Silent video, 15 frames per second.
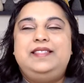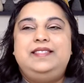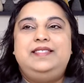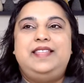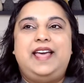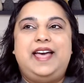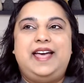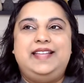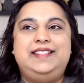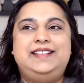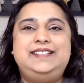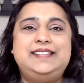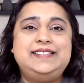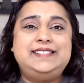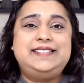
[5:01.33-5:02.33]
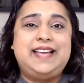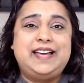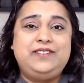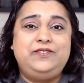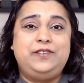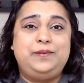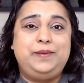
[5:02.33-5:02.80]
that, and this is
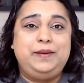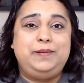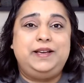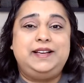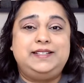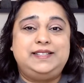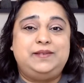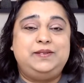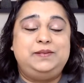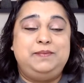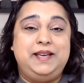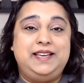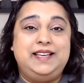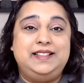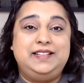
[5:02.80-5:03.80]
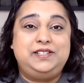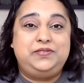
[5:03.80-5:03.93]
sad for me because I was making this